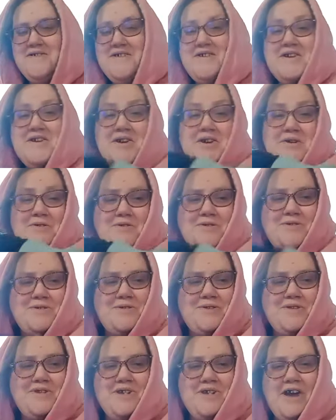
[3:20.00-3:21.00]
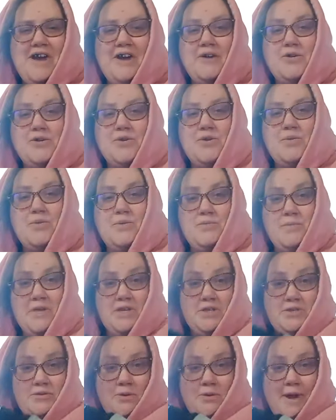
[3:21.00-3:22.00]
He goes to the doctors with
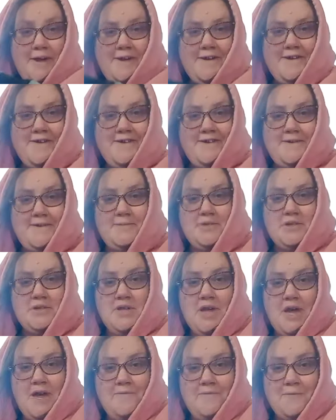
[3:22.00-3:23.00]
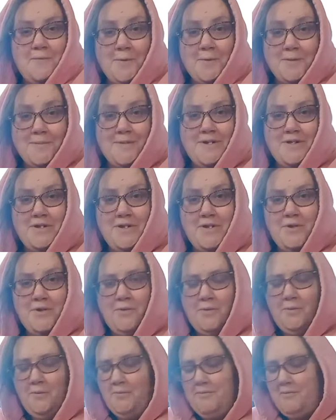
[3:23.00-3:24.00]
me. Do I get him to lie for me,
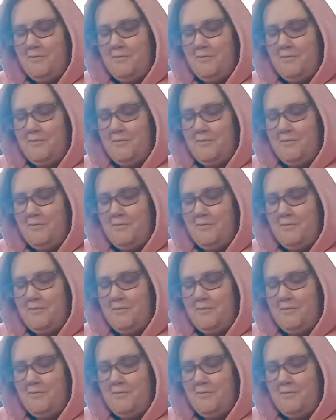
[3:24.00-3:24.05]
too?